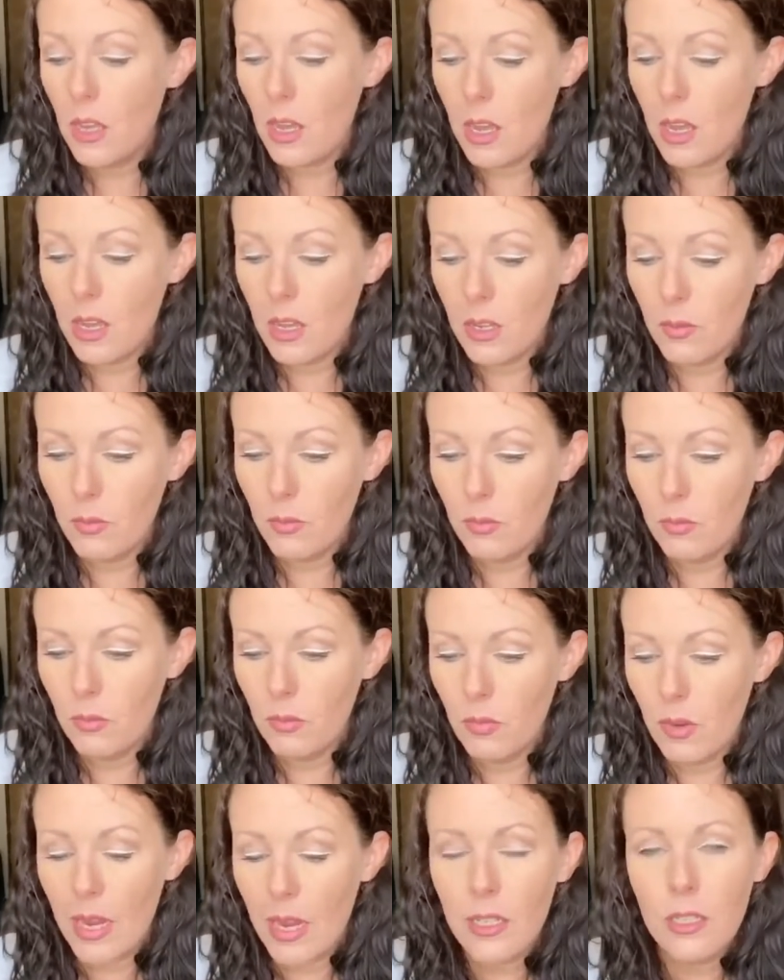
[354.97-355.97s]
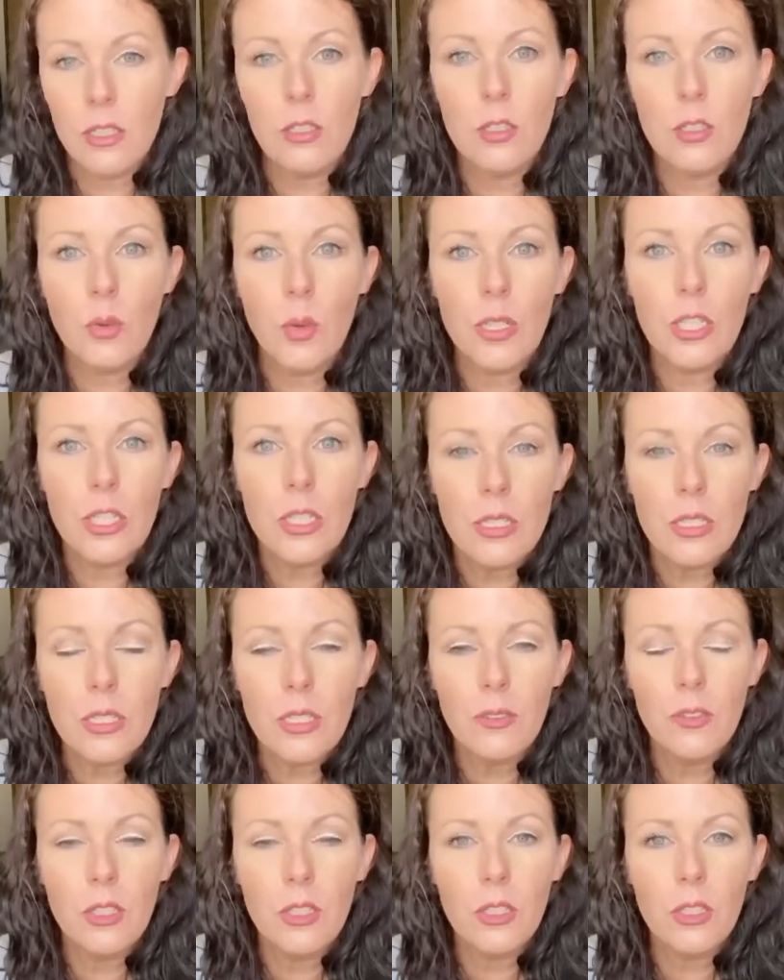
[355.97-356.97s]
ask those questions
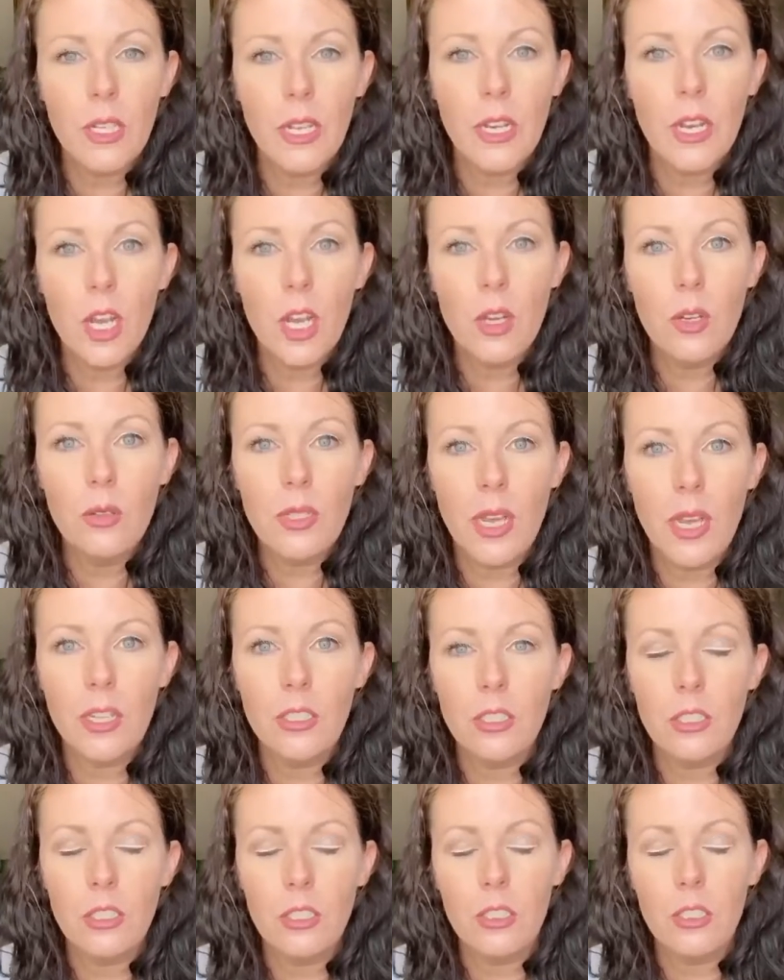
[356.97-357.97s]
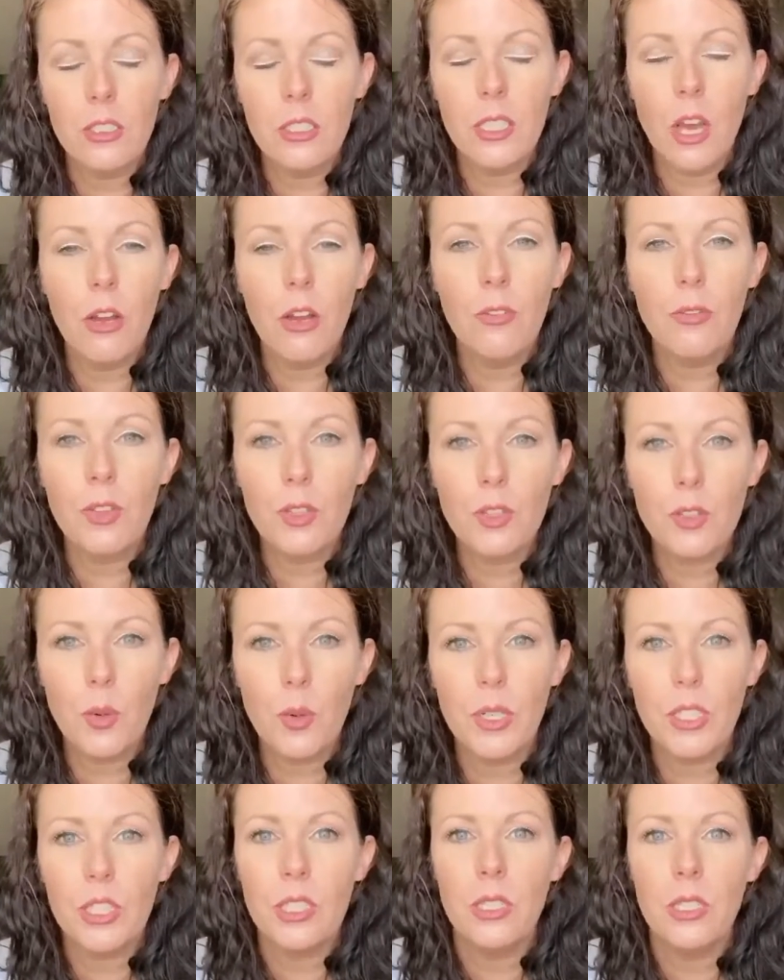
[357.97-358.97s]
of your kiddos, ask yourself those
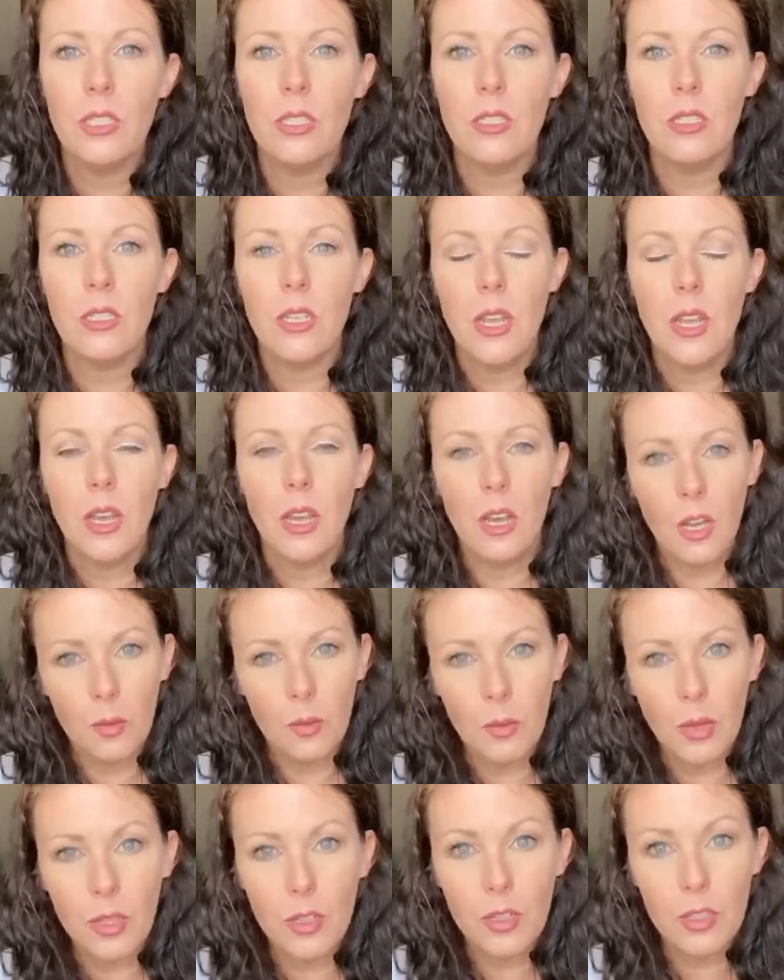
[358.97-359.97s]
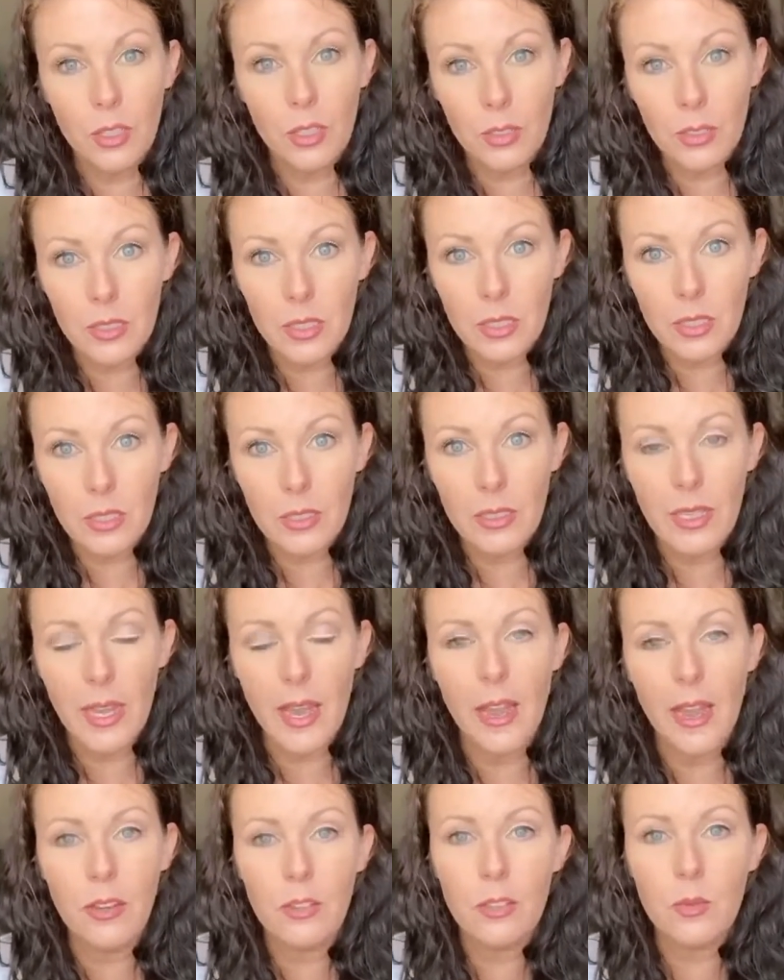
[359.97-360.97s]
questions, other adults that are in the
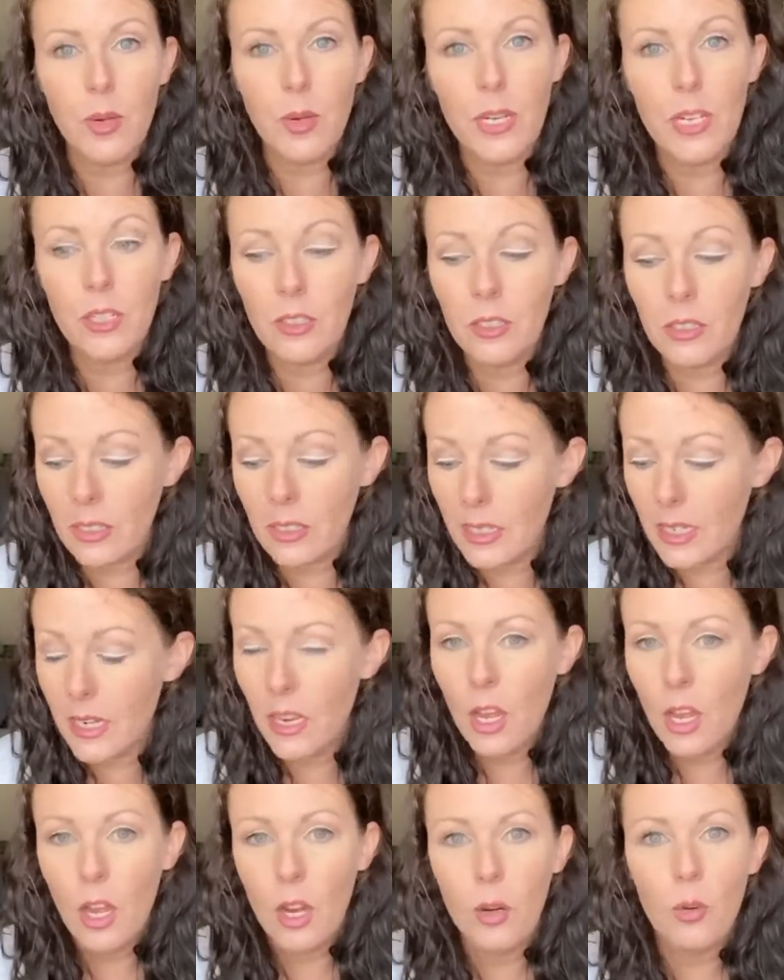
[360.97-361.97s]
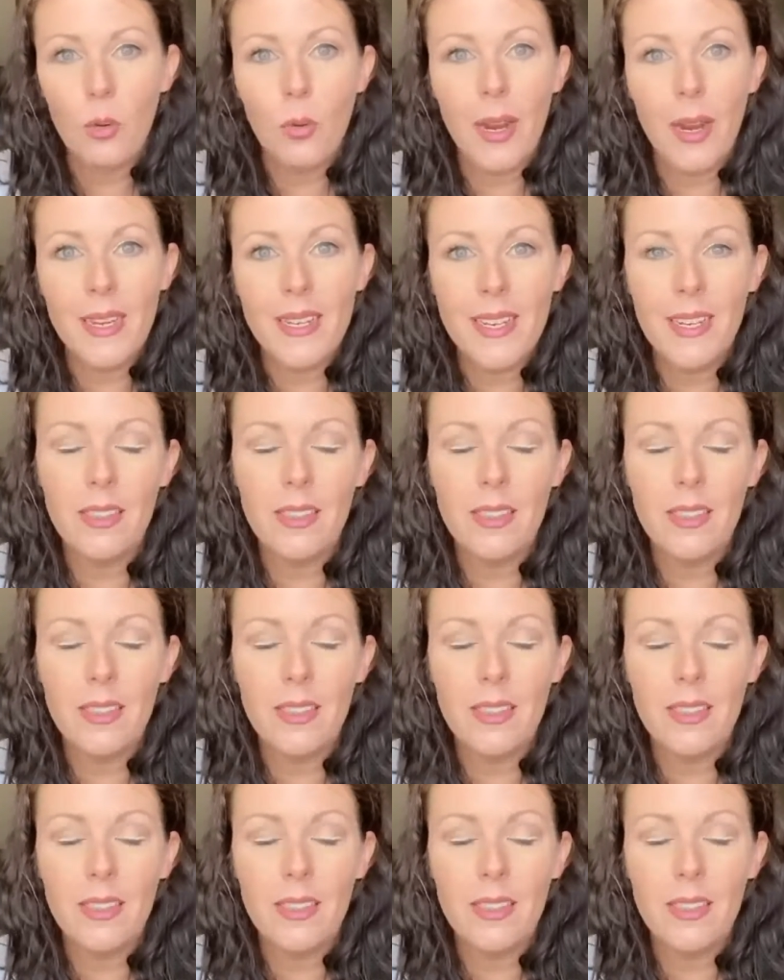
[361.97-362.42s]
house regularly. Write